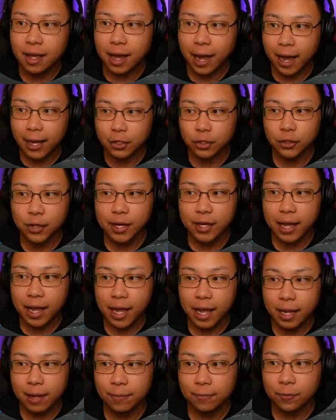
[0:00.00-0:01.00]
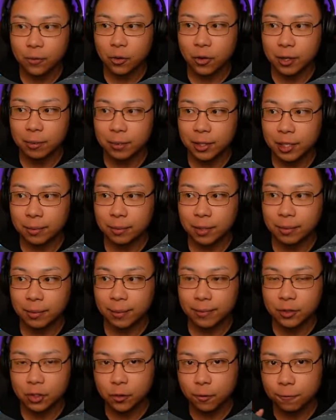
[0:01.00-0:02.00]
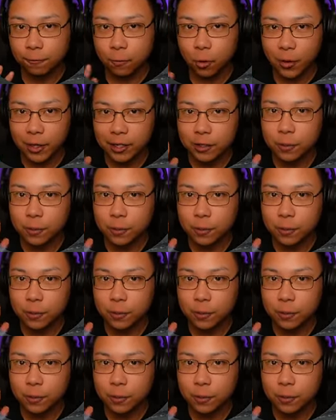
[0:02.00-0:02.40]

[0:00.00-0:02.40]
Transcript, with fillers: I try to aim for a minimum of 240,